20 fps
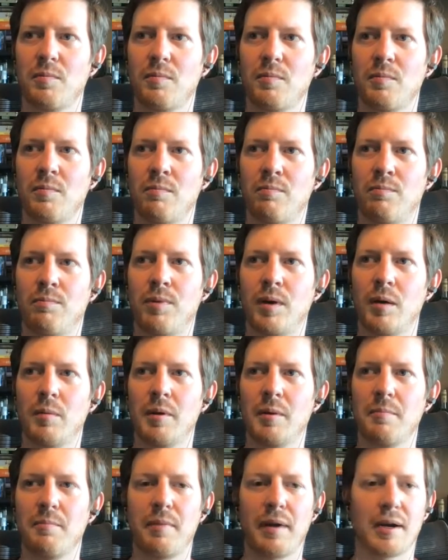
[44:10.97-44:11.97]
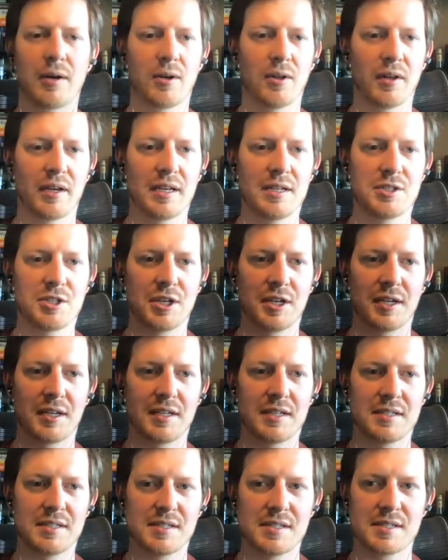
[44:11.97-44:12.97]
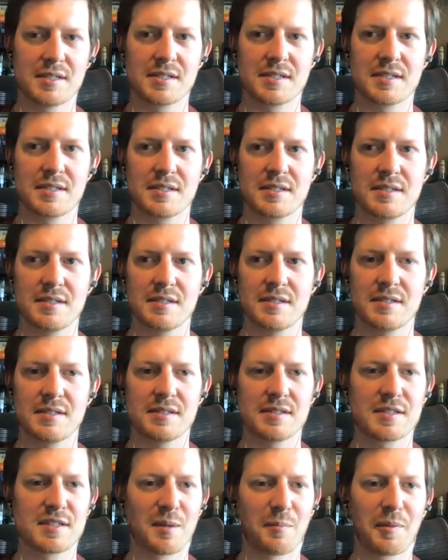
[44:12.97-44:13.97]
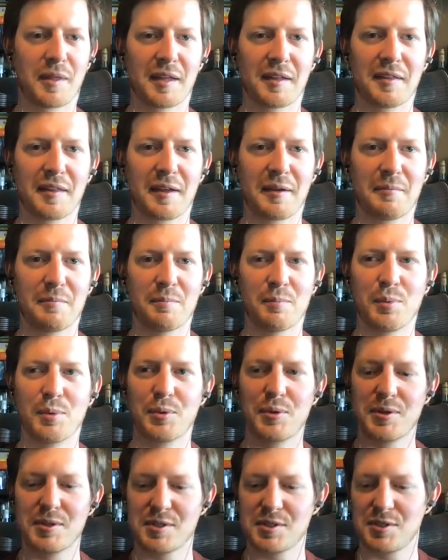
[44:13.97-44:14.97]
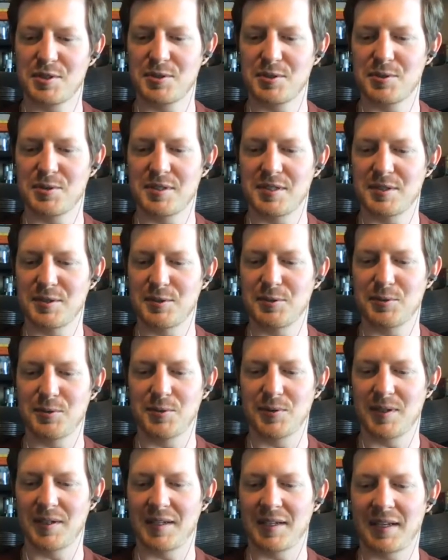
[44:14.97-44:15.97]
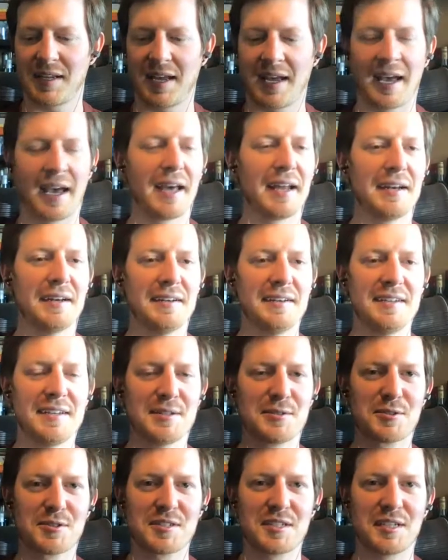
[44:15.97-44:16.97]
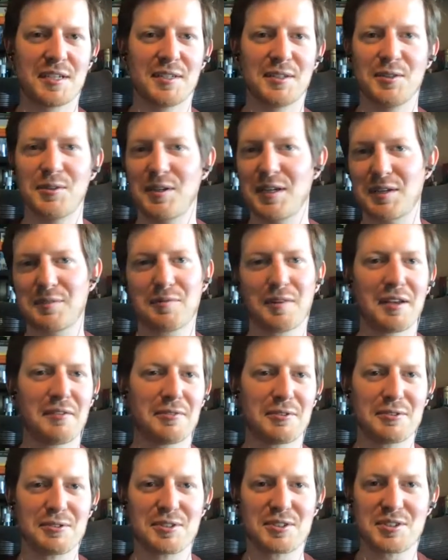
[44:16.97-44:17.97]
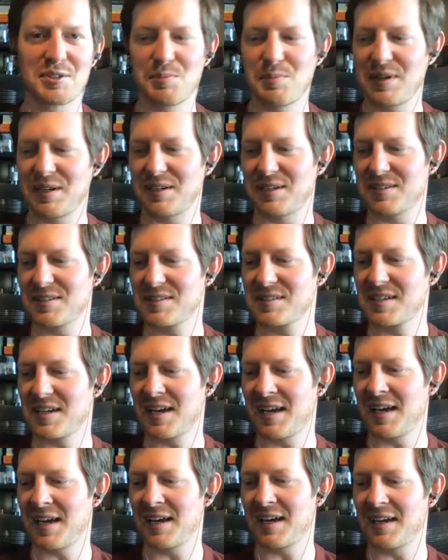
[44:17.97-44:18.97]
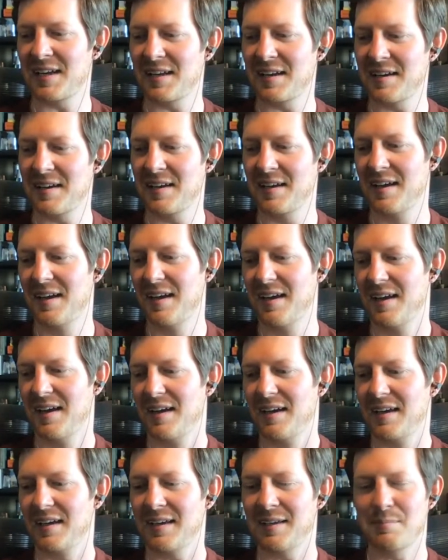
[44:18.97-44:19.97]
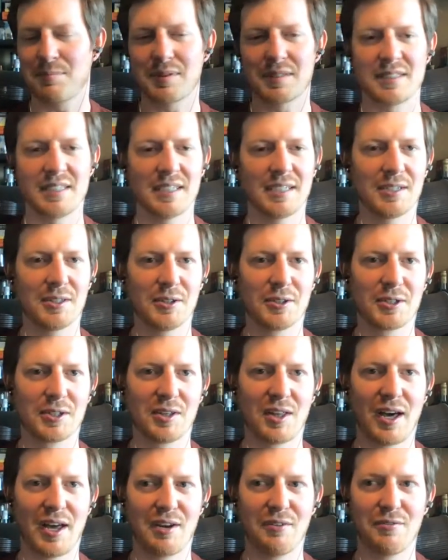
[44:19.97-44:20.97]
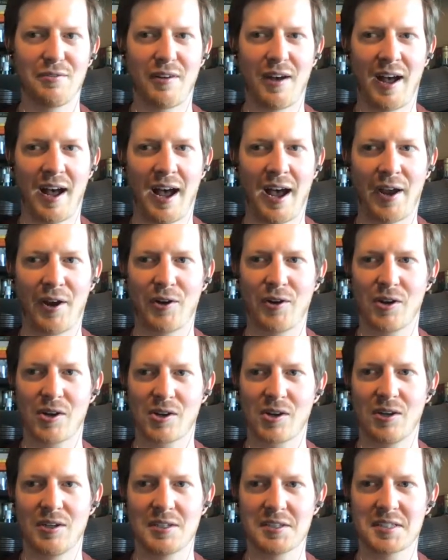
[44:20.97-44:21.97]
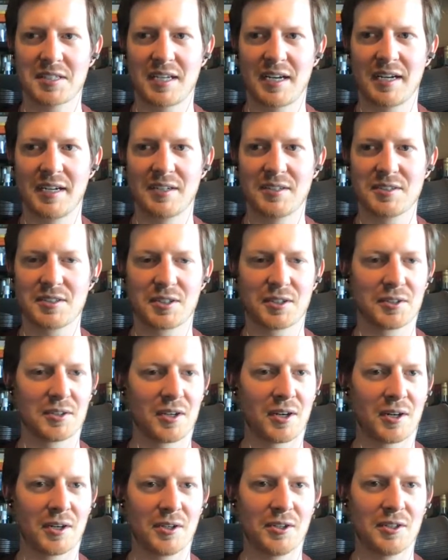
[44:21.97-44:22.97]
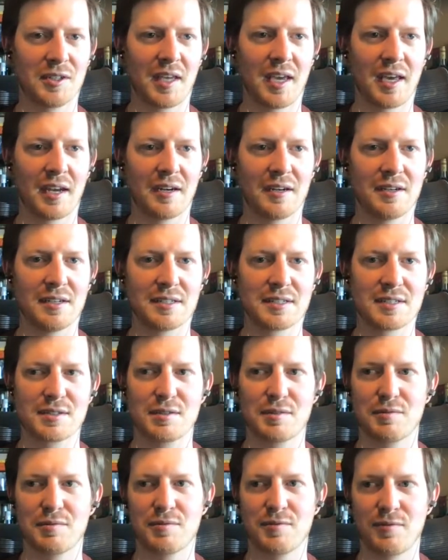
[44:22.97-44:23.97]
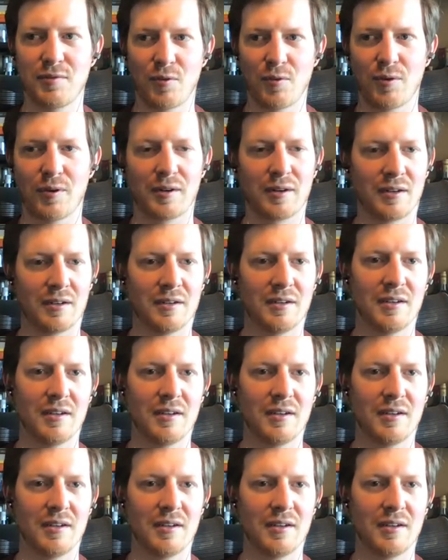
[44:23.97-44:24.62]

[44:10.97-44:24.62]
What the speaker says: Bourbon barrel aging is something that brewers do to add interesting, unique flavors to beers. And in particular, a lot of higher alcohol styles are good candidates for